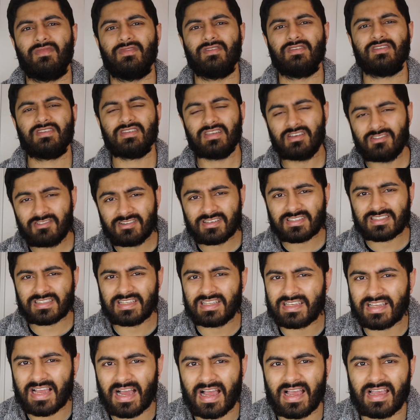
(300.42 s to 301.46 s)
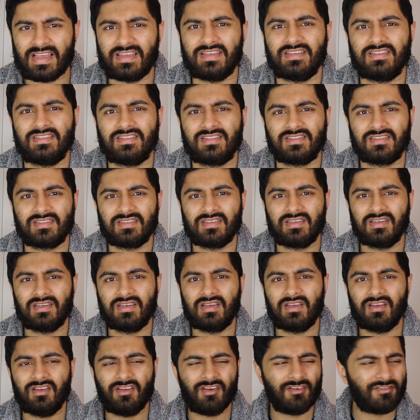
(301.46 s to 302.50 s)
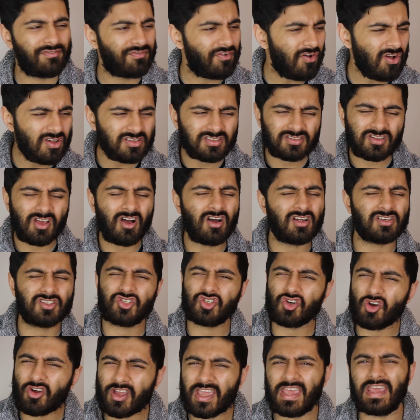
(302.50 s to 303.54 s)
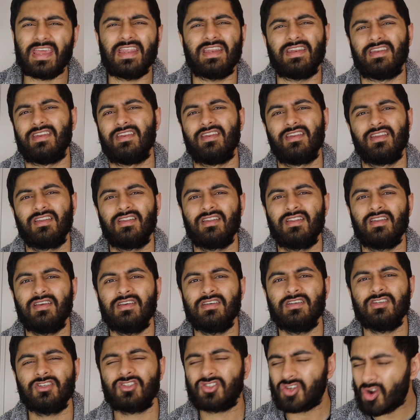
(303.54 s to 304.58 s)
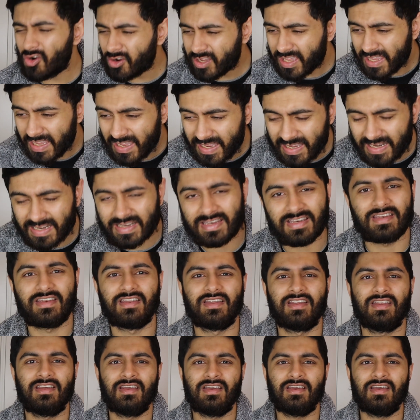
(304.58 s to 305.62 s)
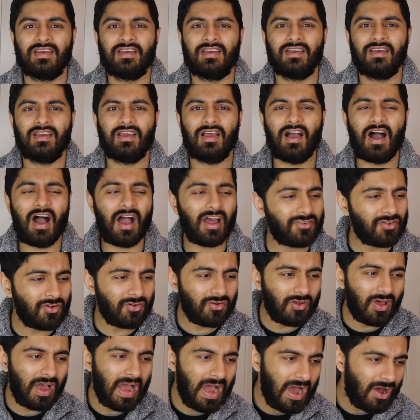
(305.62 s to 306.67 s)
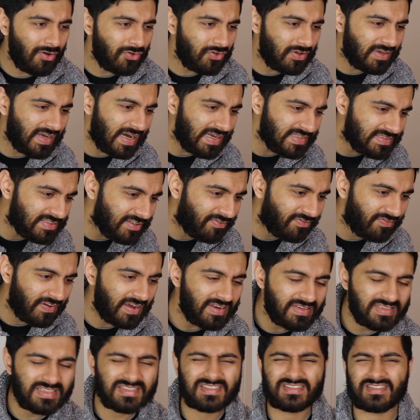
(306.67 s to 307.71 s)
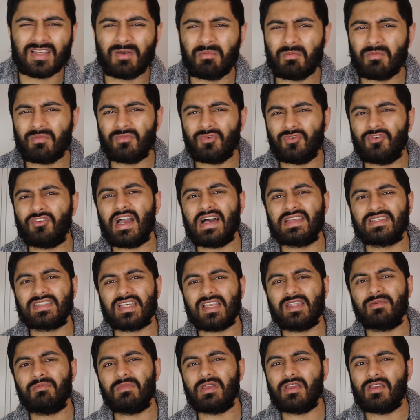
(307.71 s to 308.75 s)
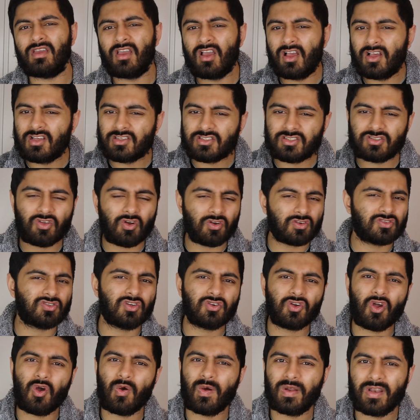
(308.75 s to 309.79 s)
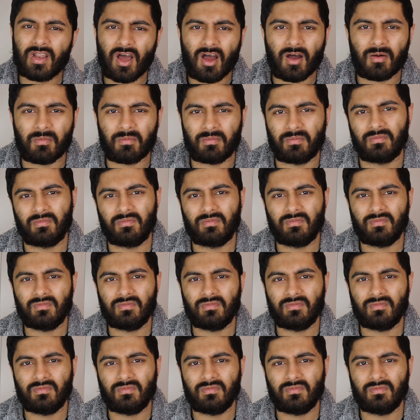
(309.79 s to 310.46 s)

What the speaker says: Seriously, guys. First touch, shocking. Shocking. I don't know how you guys defend this. Some of you guys telling me stocks are going up.